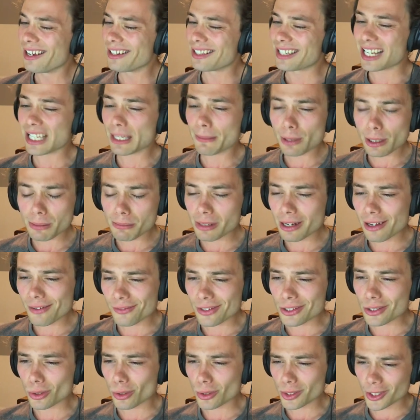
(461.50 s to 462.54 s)
Down the bottom left
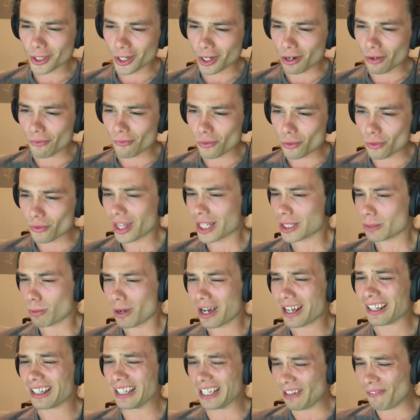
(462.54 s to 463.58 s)
is also helpful. That's
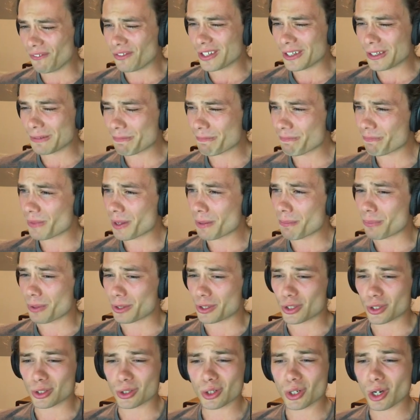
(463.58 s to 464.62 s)
why I left it.
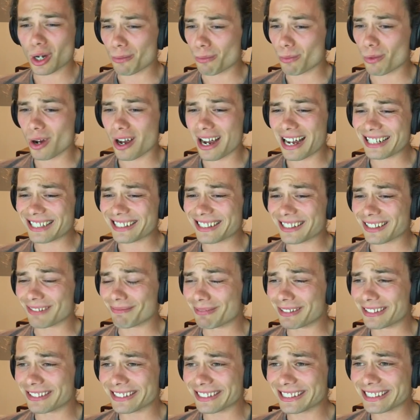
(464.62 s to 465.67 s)
But just top right,
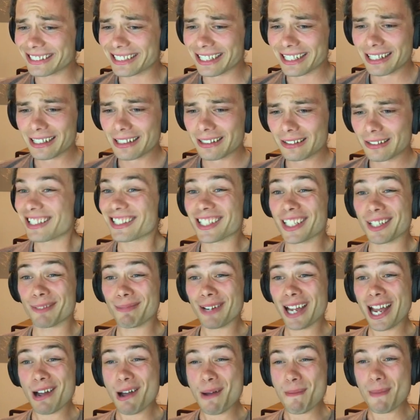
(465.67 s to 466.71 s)
come on.
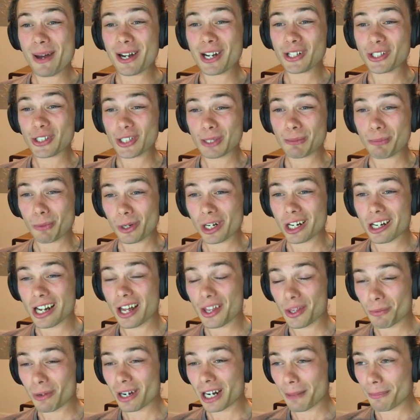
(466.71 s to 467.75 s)
Somehow I managed to spawn
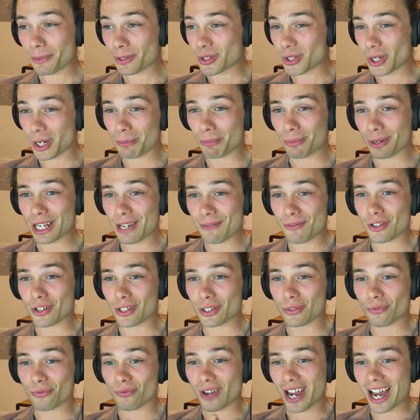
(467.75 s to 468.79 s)
another one up the top left and
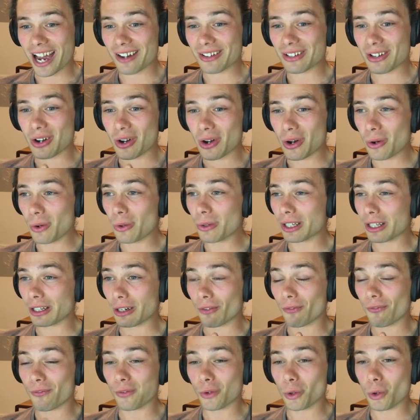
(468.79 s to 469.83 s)
just found a hole and a
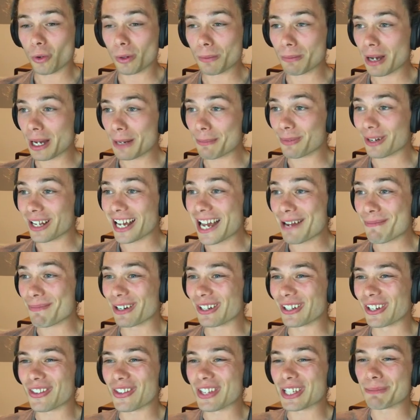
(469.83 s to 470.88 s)
flaw in my plan. But
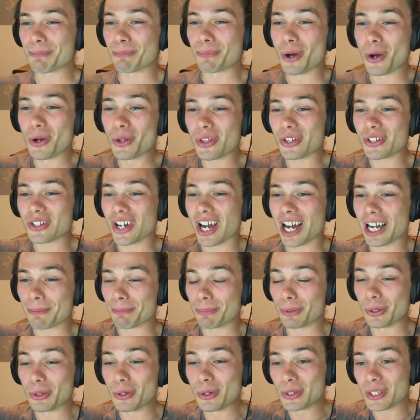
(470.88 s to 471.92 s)
look at this, both dark
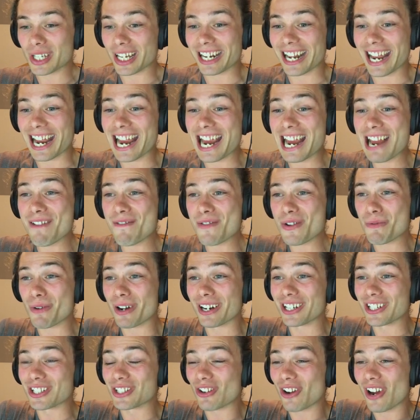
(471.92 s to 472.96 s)
blues, and everyone
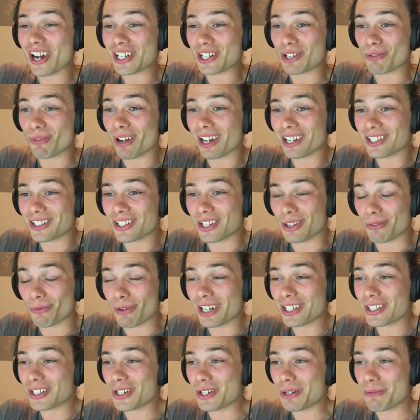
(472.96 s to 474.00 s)
is trying to rush to the
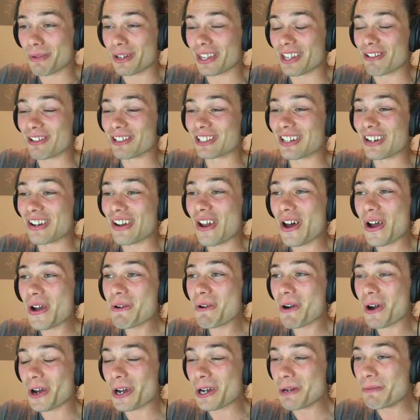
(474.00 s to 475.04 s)
rescue, but there is
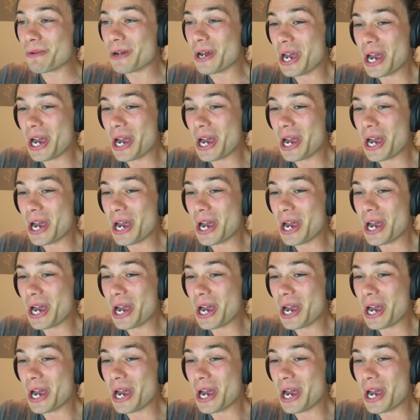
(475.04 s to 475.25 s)
no hope